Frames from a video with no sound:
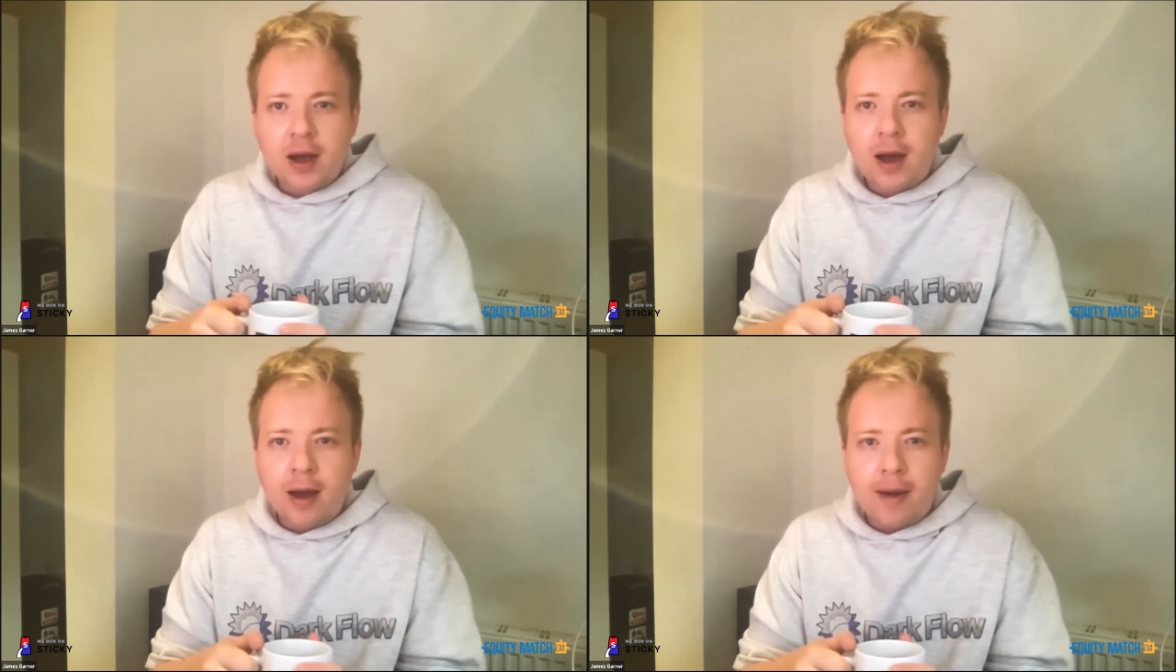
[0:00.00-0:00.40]

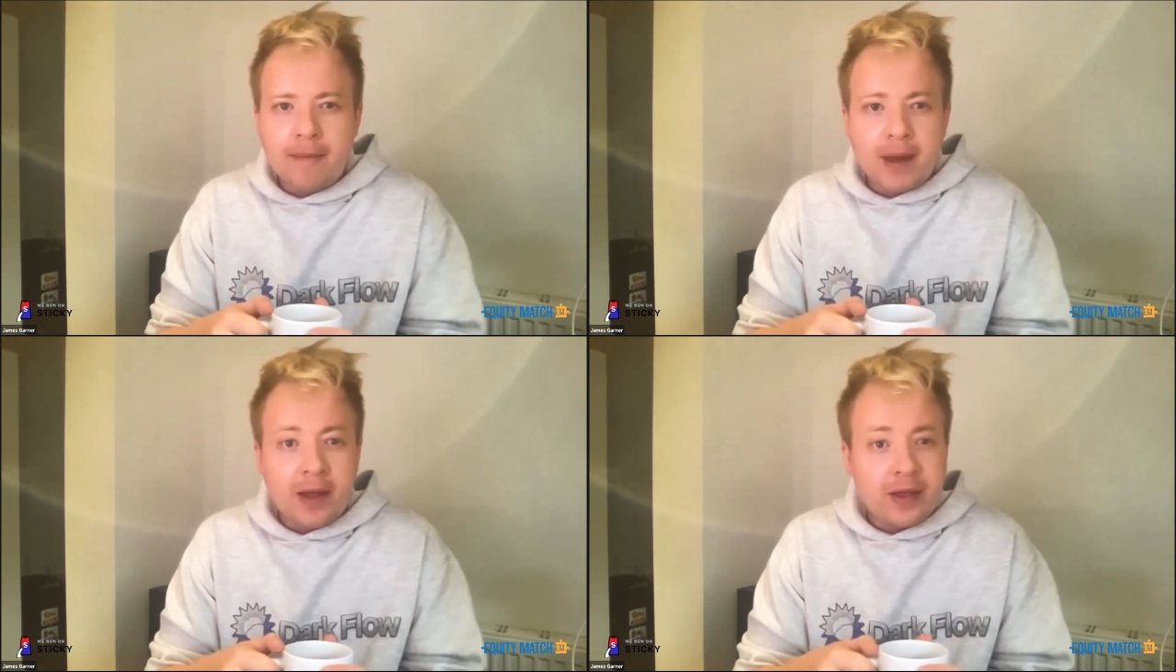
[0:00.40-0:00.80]

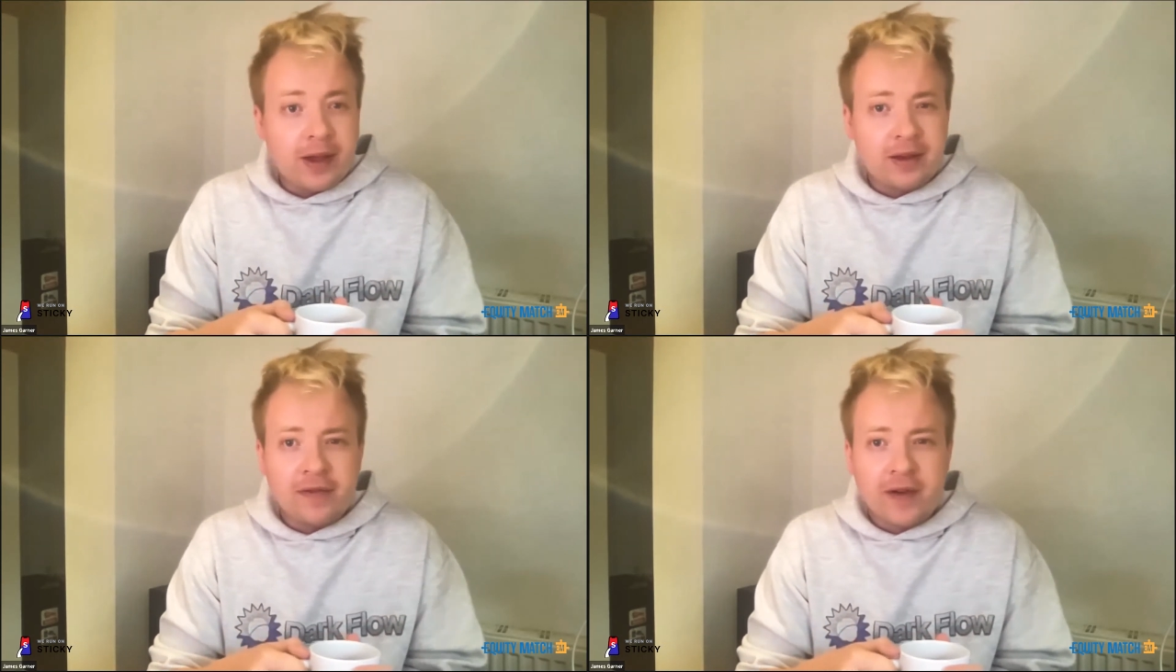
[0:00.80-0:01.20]
And
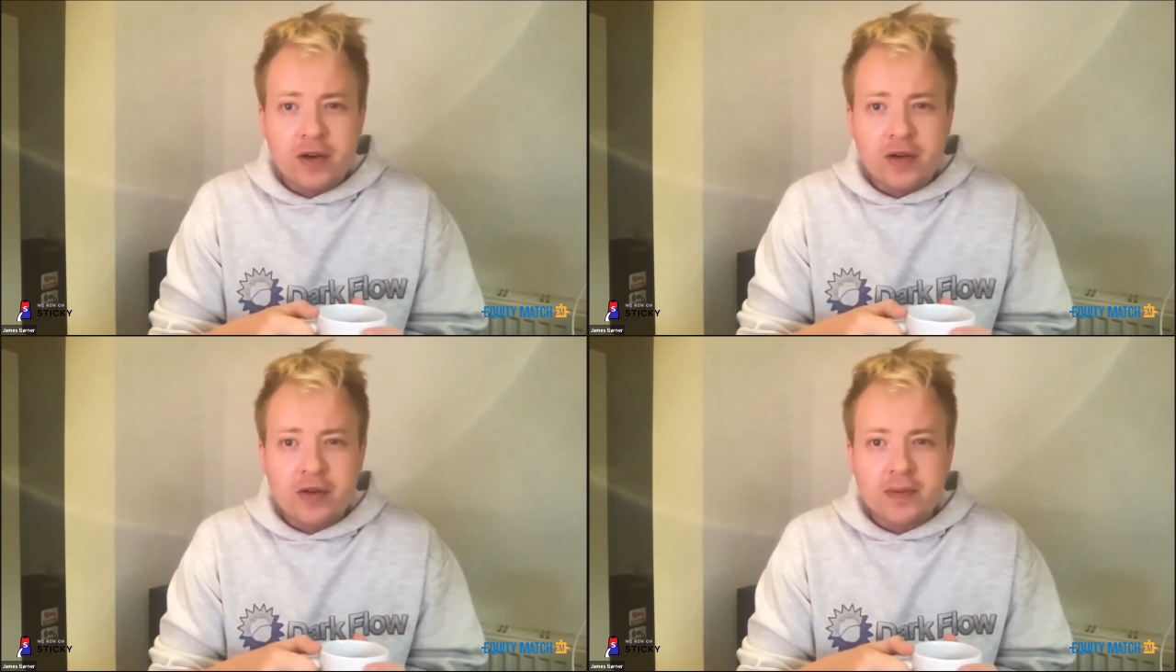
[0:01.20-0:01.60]
then the
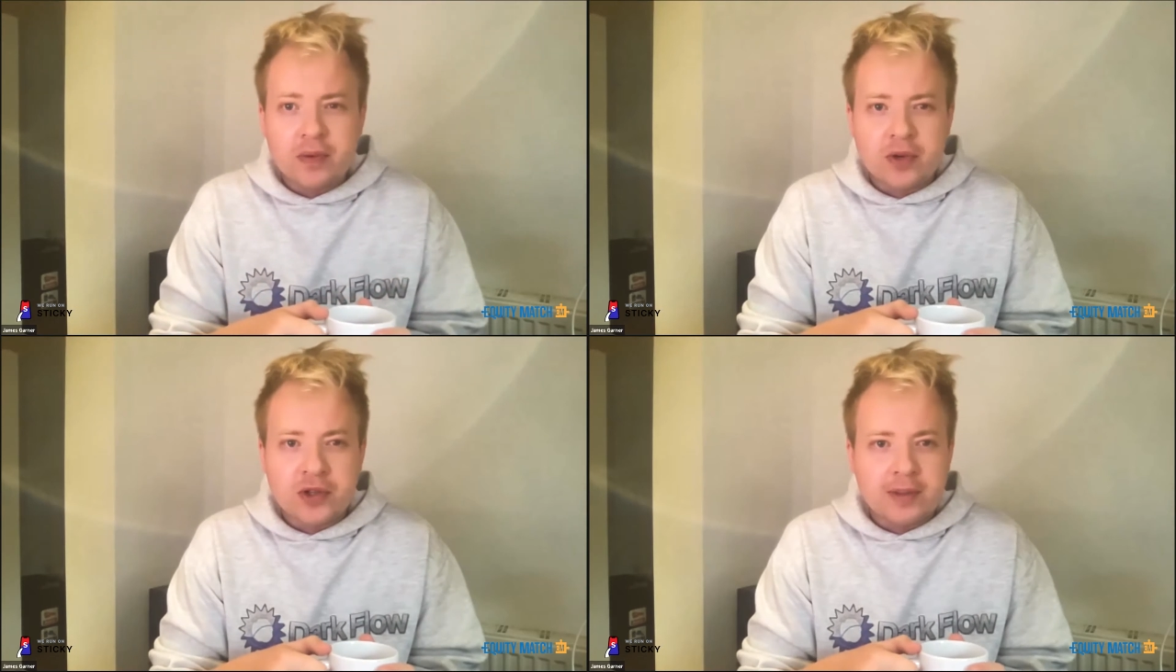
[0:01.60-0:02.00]
founder of
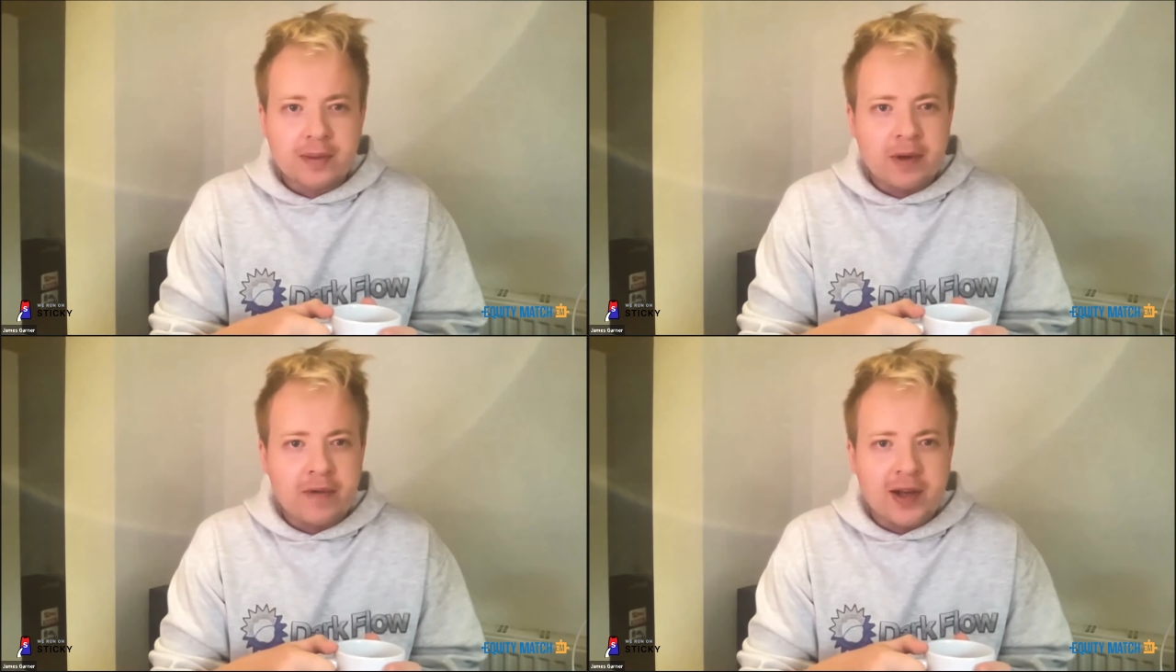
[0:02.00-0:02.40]
Super Awesome
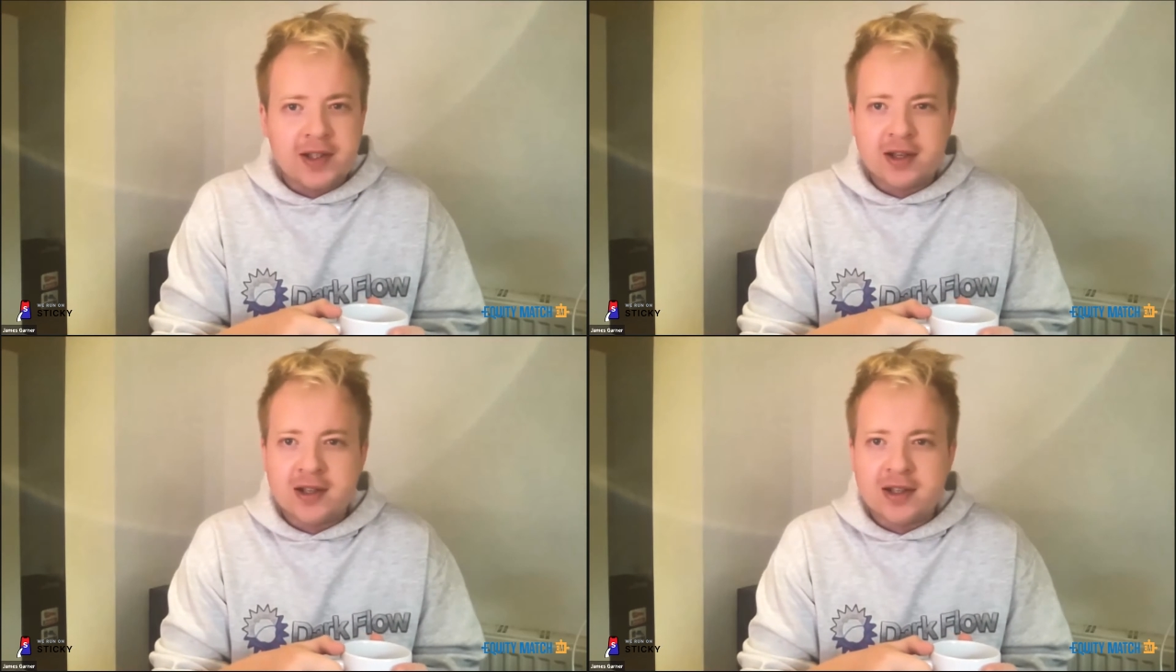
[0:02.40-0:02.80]

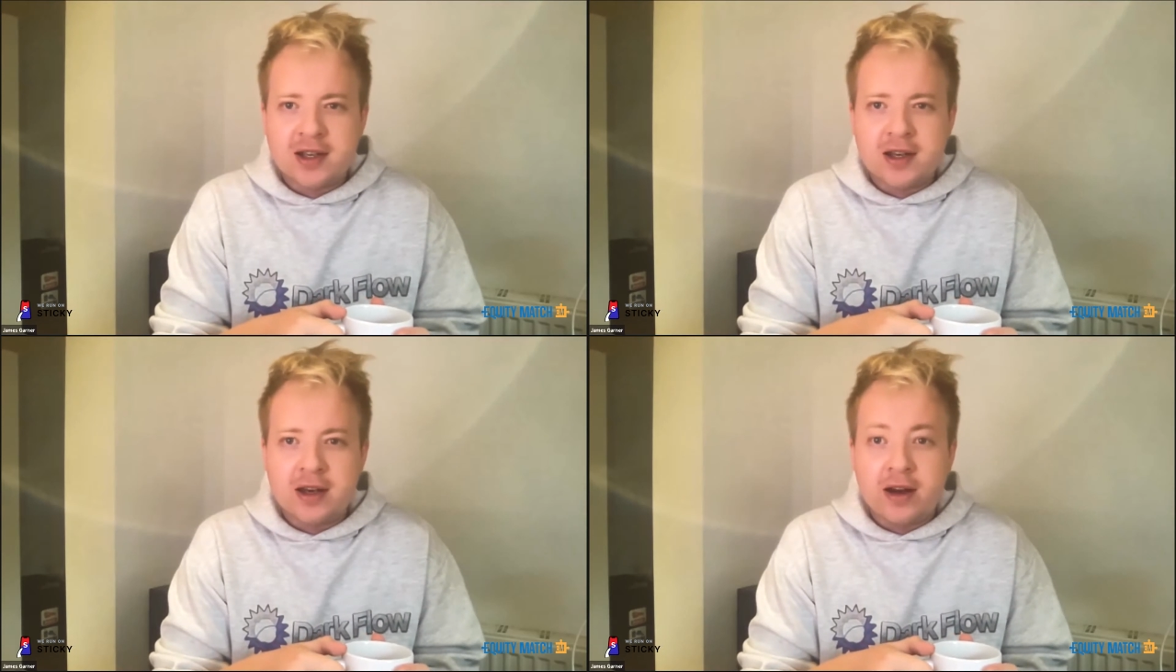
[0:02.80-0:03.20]
invested in
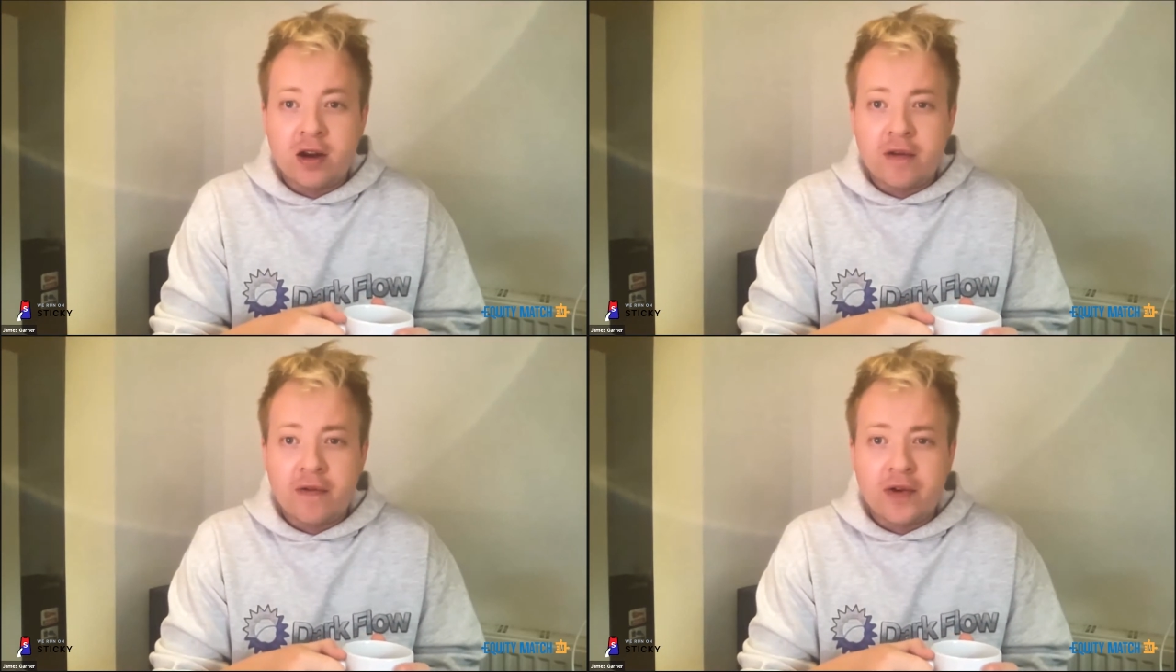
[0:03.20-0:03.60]
Sticky in
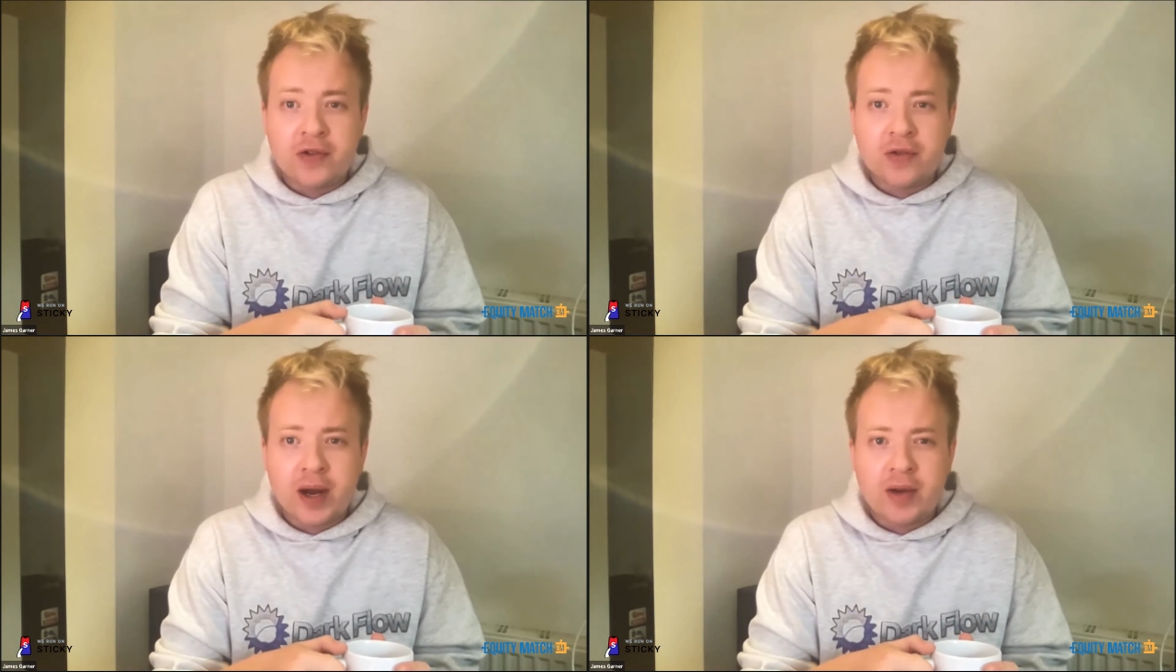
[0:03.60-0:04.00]
our
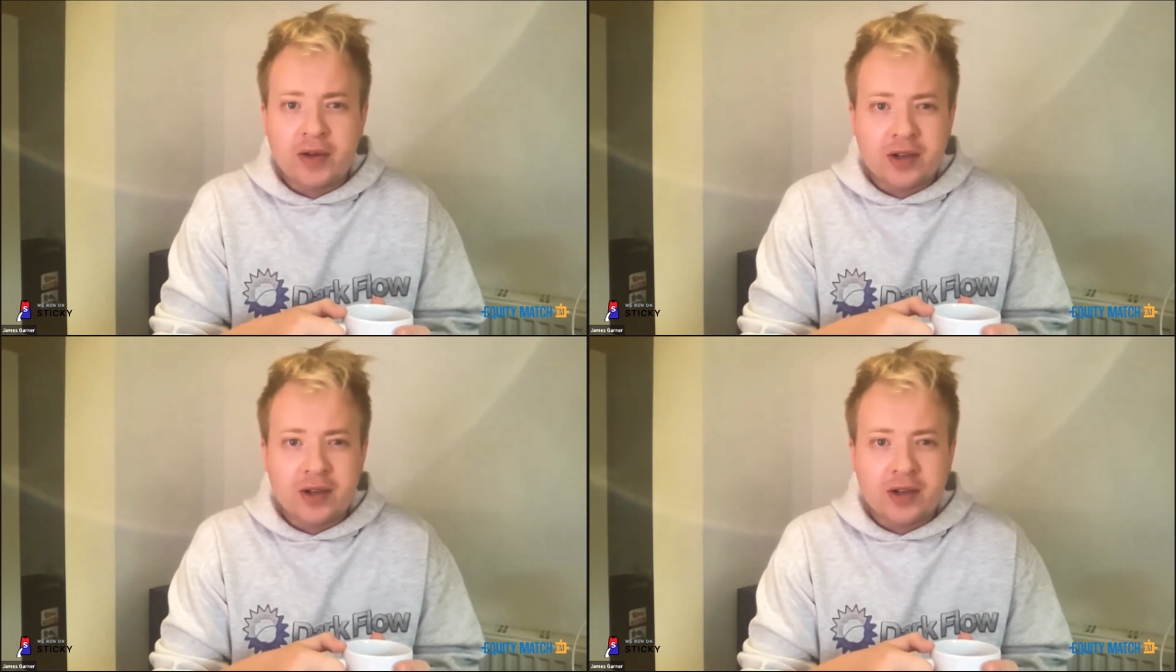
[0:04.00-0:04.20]
first round.